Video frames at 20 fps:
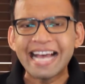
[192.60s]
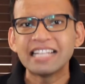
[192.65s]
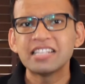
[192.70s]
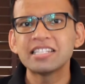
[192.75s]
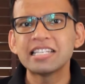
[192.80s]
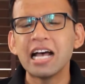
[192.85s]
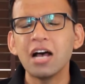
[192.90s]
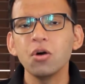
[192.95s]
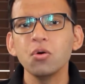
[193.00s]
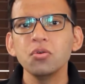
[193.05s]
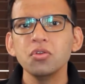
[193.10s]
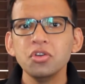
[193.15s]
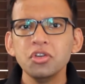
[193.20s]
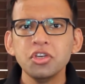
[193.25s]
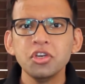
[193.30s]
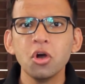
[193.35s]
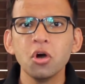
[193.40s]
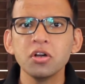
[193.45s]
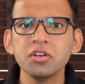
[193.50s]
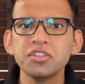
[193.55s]
that's how
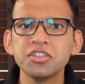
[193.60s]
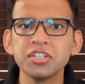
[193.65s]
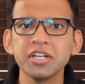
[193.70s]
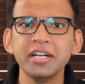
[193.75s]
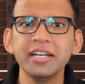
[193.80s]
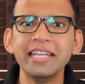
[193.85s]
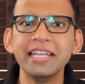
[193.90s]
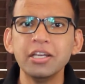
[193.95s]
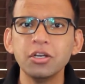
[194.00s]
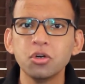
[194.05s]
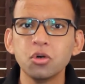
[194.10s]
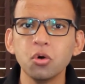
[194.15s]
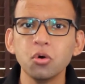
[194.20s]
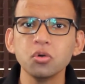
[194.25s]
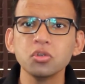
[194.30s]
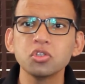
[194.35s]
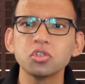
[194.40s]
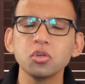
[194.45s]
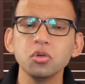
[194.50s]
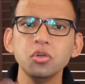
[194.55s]
your journey
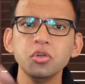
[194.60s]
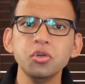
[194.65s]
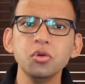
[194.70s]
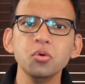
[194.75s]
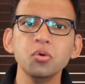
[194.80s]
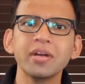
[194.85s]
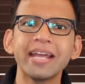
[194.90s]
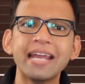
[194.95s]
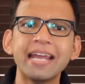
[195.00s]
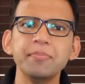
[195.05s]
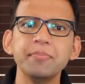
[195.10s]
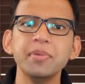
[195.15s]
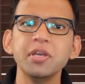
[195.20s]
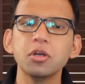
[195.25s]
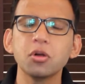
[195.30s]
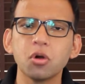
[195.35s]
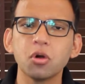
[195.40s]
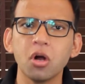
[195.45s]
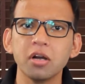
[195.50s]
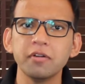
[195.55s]
goes. So you can
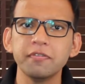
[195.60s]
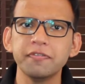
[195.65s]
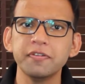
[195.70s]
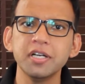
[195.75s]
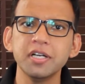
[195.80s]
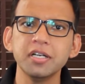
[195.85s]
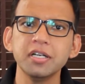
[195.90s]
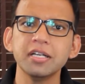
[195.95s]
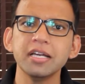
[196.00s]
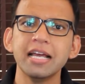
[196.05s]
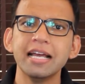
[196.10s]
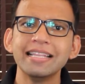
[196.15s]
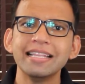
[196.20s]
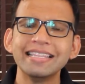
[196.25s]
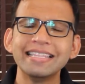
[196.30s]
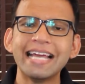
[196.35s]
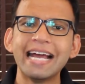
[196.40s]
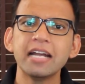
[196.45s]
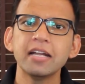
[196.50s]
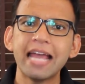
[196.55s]
be confident
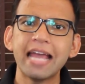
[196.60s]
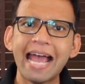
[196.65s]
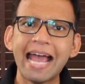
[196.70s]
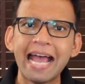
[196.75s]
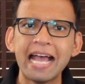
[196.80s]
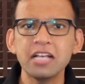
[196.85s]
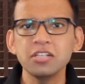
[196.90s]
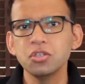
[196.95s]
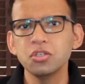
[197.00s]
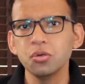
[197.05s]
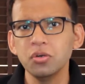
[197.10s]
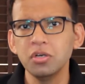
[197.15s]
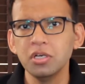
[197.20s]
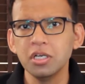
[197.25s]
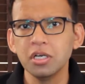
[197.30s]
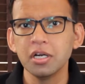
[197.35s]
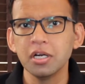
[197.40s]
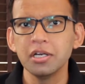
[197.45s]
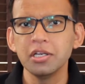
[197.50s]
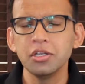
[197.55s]
that as you
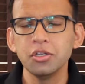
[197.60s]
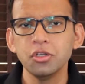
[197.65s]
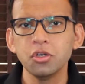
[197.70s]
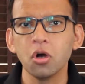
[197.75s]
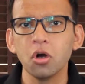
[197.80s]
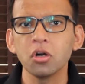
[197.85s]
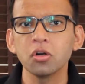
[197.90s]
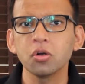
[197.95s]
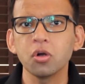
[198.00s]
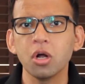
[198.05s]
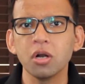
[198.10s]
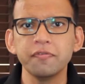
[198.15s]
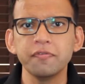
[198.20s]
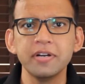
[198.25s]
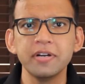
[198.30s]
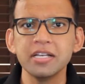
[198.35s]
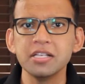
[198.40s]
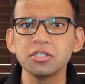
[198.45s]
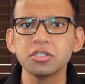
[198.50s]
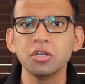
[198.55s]
learn, your
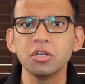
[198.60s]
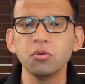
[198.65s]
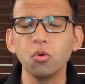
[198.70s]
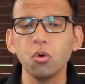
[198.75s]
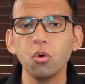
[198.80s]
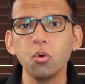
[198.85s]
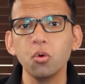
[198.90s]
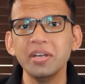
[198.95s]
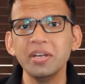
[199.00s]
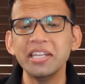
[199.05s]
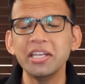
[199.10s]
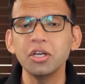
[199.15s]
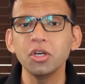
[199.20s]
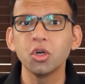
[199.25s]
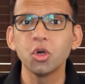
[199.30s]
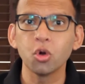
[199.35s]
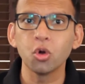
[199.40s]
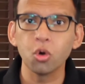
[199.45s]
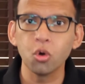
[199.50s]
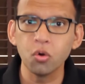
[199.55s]
confidence will
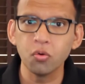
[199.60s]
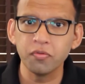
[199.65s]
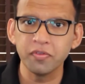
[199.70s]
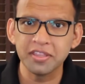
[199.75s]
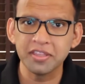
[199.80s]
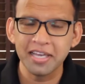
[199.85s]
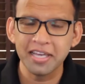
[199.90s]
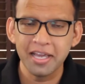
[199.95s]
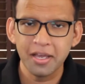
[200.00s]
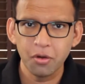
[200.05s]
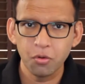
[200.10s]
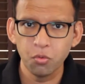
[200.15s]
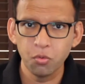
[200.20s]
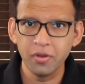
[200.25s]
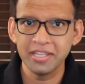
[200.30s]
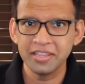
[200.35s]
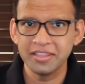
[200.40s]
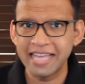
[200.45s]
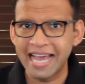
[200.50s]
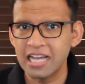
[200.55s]
only grow
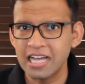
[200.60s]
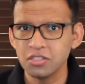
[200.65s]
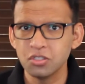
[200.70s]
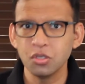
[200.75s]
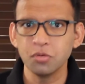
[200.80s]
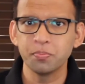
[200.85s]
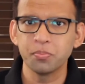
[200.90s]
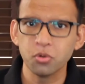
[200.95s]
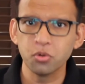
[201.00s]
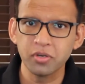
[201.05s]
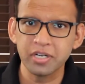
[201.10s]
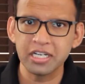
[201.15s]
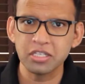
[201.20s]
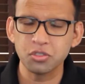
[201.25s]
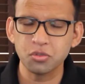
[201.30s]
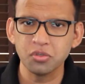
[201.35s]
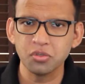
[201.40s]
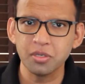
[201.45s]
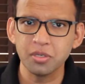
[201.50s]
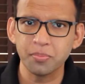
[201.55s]
with as you
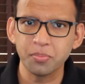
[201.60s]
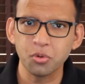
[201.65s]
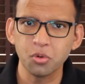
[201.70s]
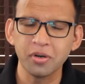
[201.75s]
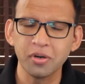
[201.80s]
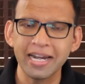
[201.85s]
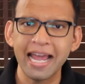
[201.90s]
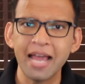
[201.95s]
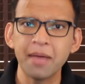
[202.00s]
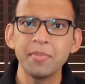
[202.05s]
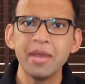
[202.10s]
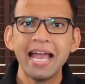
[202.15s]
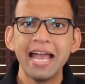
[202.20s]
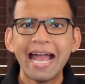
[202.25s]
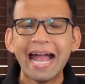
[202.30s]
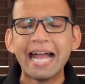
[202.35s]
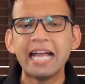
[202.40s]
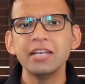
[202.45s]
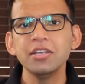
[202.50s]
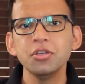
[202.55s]
progress through the program,
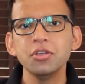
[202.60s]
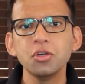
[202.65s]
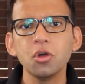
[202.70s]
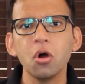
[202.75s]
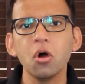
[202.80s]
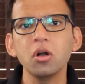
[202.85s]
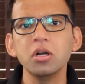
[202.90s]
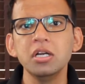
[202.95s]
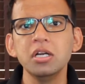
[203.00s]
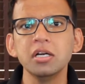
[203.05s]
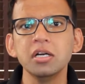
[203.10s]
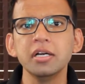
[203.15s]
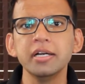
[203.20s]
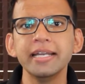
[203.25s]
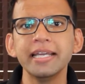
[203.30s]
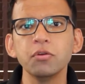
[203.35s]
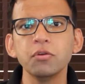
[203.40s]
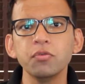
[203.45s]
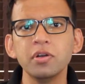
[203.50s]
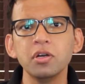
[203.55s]
and your
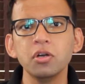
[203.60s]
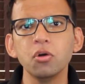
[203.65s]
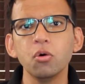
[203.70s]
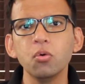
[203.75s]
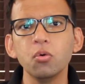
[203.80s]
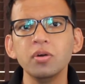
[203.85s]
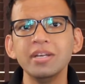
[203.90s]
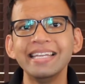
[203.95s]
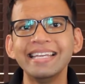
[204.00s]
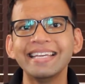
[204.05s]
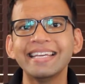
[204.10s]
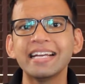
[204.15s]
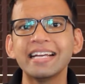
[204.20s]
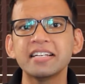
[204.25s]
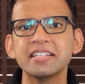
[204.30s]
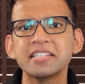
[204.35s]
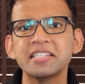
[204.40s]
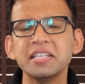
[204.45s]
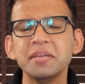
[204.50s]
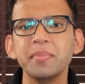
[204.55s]
learning will only
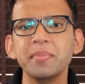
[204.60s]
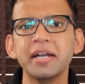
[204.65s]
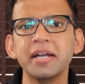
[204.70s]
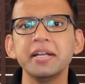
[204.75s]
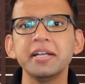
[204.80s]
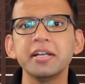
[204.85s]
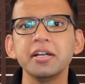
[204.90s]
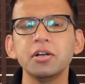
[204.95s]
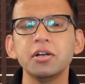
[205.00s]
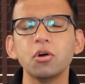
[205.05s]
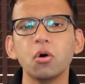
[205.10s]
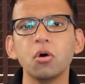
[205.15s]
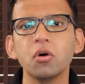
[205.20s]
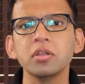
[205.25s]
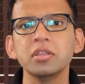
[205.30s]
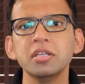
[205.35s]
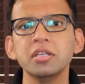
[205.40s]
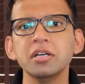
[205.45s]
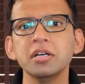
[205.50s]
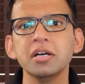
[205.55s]
get cemented
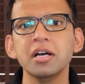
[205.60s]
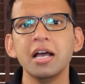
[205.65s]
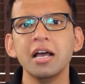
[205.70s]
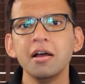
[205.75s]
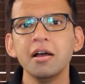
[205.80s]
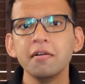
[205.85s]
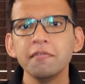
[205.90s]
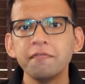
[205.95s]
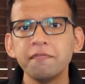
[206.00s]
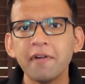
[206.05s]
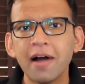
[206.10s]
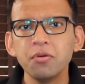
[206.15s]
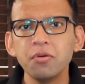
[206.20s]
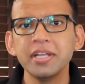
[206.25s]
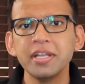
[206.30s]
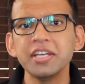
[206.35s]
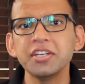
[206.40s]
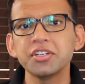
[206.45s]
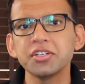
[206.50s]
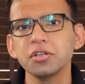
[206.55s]
on the
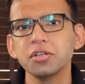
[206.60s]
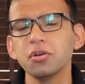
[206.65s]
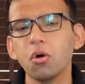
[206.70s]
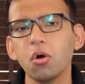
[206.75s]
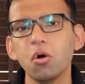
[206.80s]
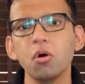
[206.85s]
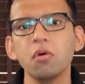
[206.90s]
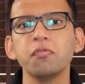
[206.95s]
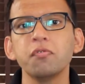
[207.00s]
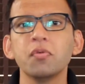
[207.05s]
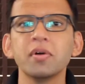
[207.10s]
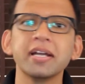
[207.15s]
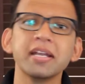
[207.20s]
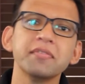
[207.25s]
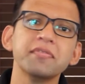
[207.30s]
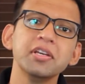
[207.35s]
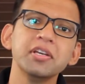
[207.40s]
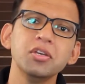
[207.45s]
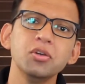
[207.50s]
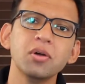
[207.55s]
foundation of
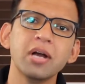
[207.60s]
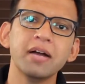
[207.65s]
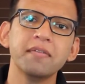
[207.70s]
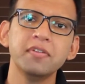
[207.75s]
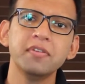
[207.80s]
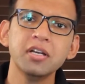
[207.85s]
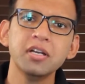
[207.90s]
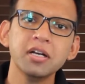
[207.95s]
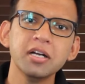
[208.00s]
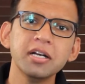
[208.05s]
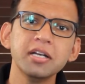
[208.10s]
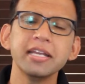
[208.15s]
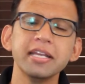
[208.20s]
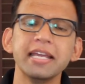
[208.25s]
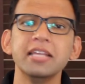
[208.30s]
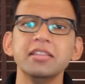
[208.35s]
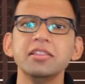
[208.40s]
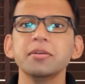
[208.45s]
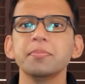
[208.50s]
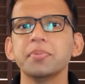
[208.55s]
whatever you have
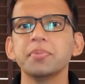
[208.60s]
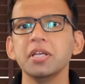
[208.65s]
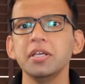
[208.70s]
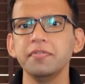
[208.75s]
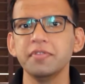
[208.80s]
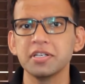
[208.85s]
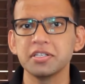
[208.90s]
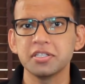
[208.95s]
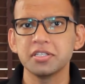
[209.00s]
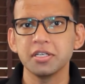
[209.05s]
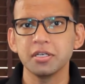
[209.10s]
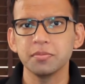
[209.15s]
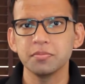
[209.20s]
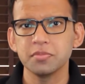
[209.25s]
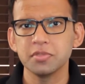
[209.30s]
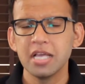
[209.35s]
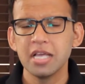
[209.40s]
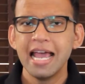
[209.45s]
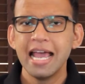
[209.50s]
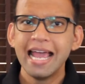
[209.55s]
learned in the previous
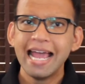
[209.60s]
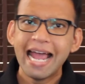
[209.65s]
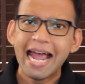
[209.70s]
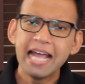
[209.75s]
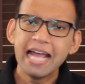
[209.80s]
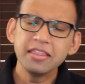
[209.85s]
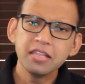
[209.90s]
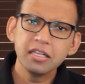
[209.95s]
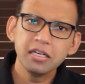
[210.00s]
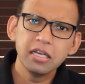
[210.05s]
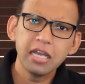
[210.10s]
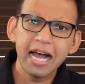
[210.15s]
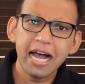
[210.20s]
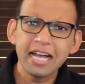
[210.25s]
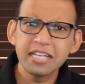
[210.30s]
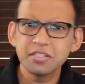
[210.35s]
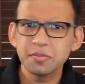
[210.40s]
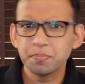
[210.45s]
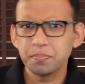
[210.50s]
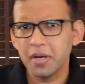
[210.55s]
term. And the
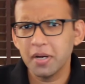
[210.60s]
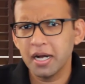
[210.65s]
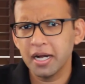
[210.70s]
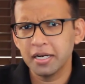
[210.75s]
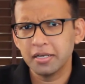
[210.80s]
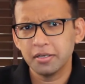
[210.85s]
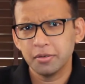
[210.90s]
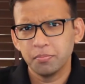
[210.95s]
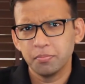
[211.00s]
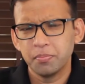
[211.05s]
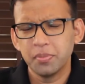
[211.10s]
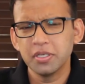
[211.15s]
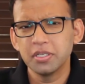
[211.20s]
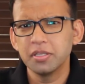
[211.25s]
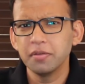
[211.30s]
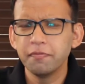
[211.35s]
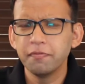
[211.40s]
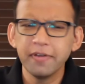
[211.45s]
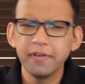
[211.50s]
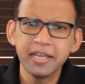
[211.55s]
last part,
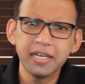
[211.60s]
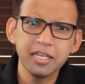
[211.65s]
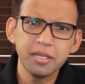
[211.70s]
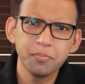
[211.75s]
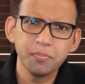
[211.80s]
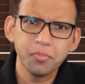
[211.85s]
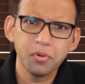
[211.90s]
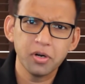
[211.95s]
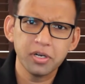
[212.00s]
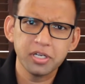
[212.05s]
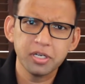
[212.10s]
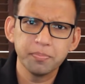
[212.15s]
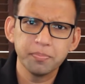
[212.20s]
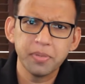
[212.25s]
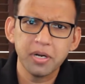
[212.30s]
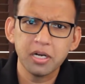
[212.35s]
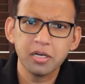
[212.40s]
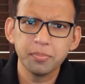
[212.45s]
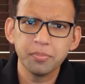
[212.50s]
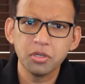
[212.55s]
but the very
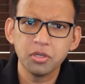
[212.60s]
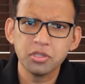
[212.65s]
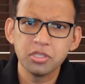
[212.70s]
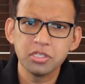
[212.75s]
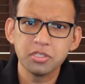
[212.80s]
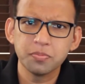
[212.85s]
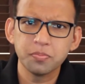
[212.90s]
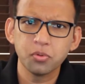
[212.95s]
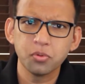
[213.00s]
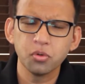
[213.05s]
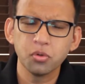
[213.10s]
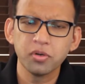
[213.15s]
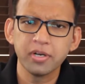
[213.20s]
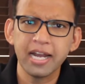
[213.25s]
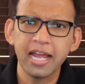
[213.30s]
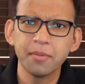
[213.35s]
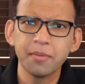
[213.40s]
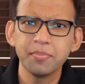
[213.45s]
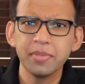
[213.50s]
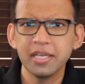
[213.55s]
important part about this
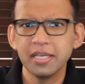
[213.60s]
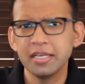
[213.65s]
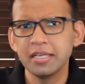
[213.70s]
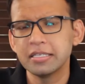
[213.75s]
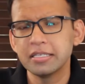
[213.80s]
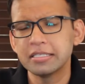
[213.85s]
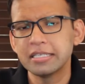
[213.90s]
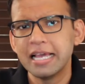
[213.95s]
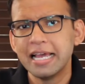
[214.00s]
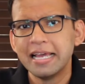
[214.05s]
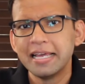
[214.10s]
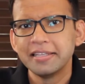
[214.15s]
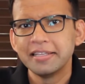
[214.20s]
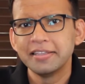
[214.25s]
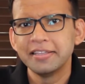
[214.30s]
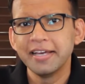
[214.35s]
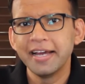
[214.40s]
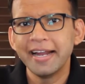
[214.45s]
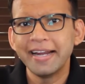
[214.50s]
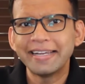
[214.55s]
program, is
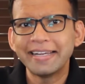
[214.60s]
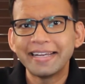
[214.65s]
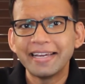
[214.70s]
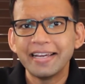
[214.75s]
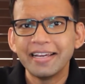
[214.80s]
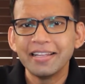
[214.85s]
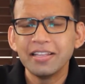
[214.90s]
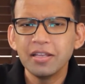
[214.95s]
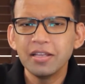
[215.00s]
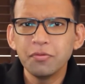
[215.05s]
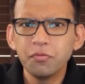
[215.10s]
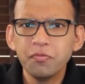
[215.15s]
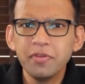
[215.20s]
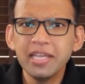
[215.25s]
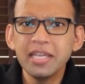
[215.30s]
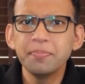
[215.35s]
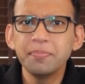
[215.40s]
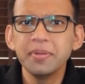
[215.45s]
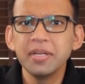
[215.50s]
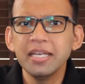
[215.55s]
that
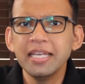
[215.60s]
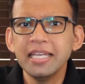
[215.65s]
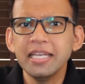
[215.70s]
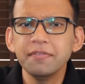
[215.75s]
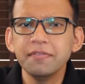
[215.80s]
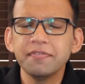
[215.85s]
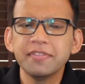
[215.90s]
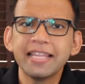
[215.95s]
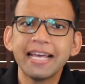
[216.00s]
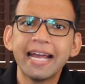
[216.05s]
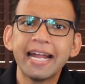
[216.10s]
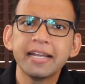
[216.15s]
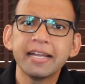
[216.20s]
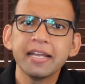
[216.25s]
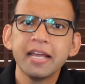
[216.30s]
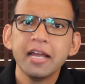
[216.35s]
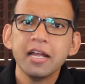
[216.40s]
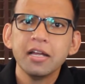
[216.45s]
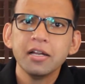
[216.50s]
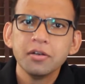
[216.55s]
we believe
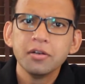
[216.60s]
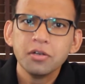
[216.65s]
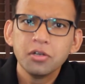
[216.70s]
that